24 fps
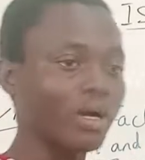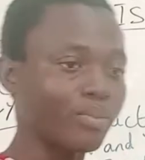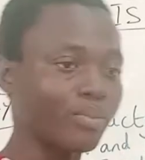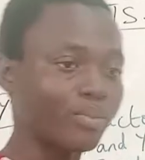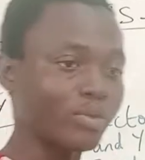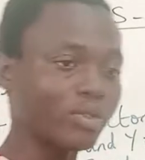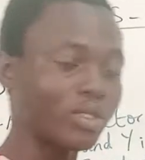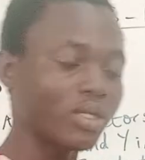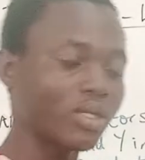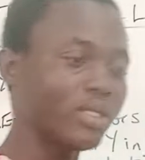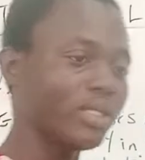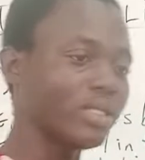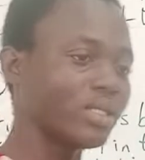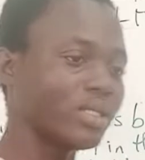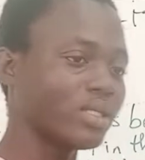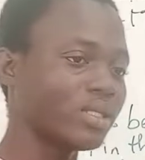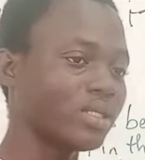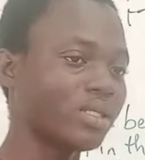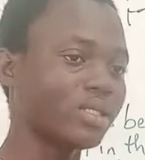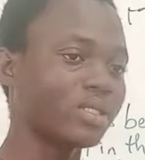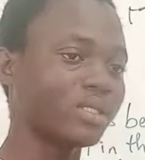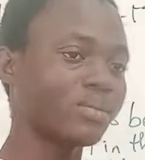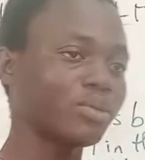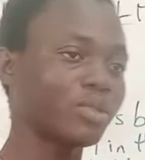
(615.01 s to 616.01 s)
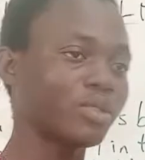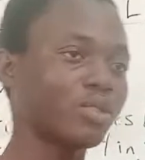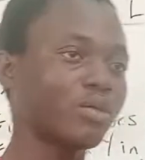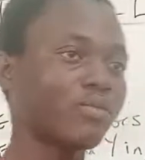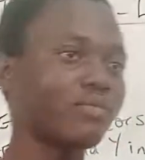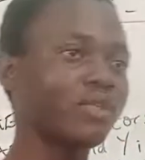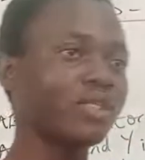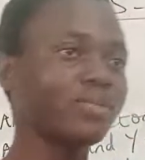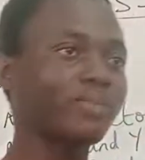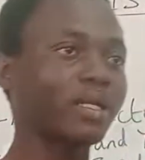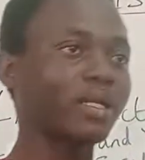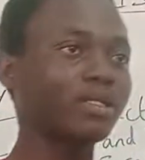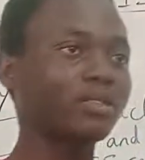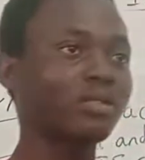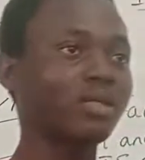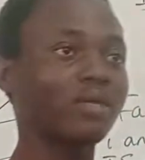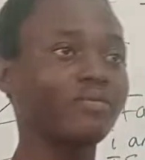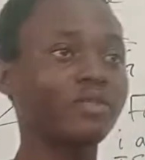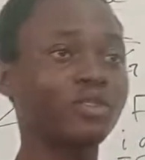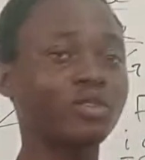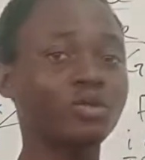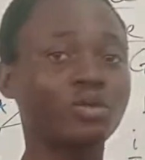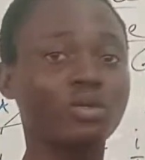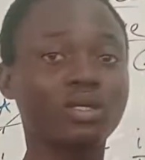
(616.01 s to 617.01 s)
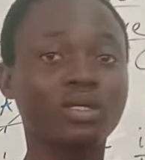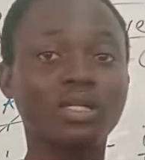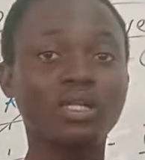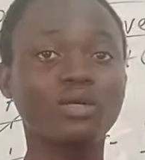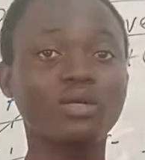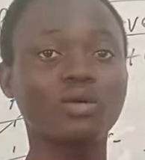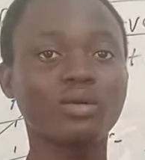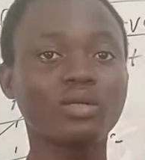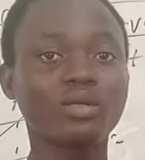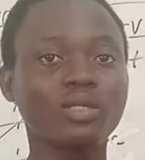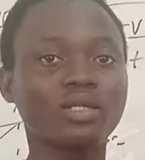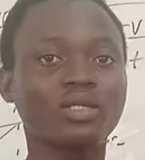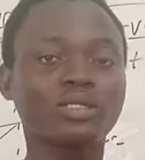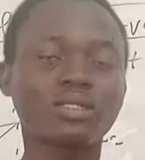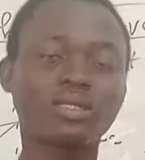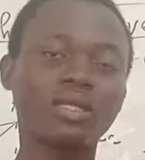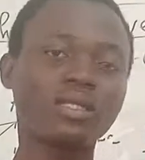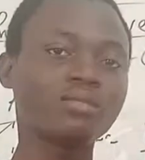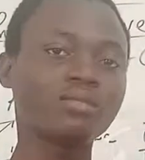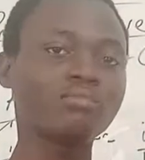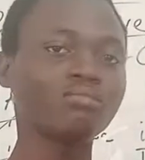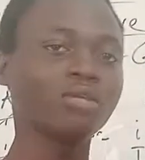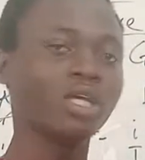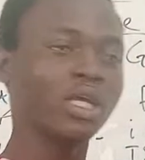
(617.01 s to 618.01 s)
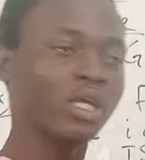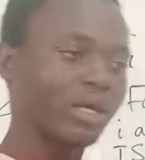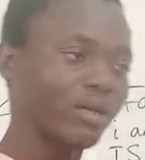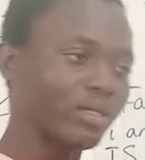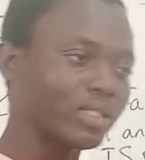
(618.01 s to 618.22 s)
put the link in the description of this particular video, click on it, then